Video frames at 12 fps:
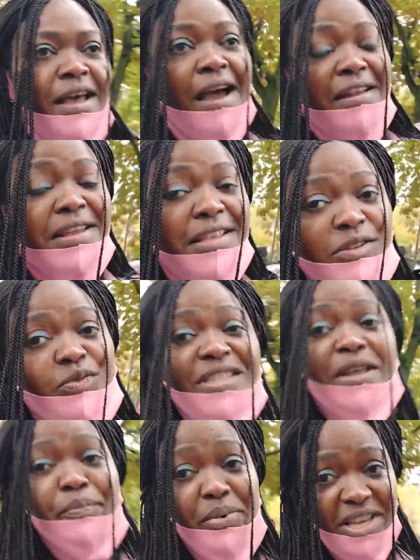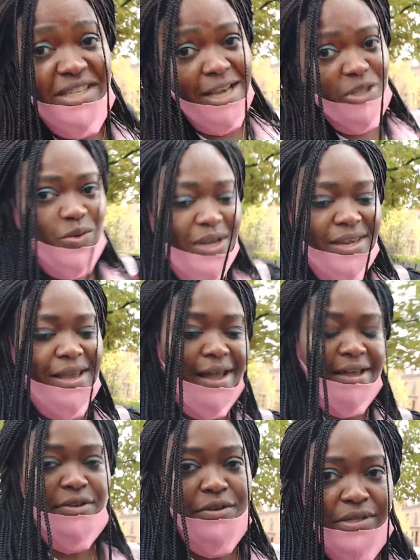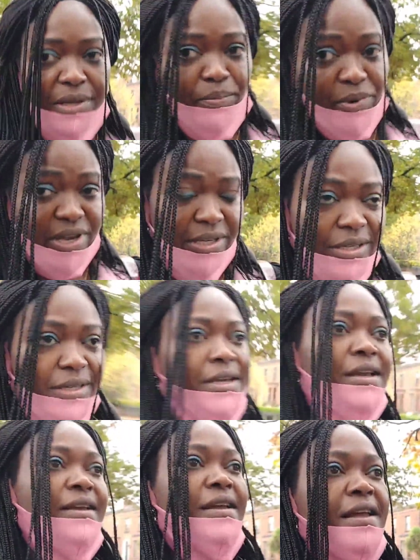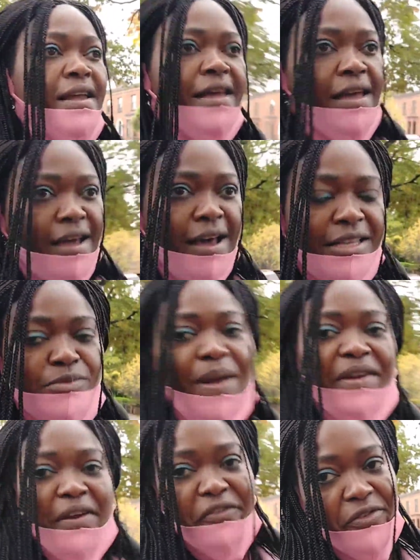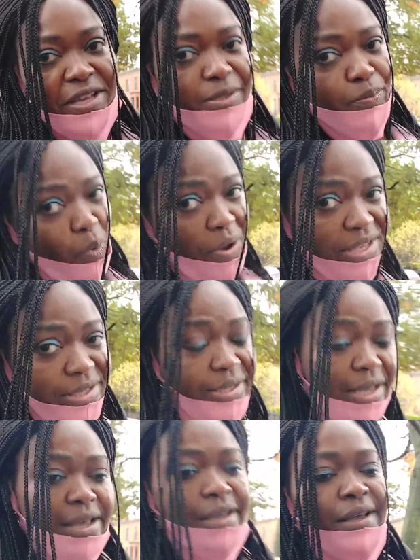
It was a bridge. Actually, I used the bridge as my reference point.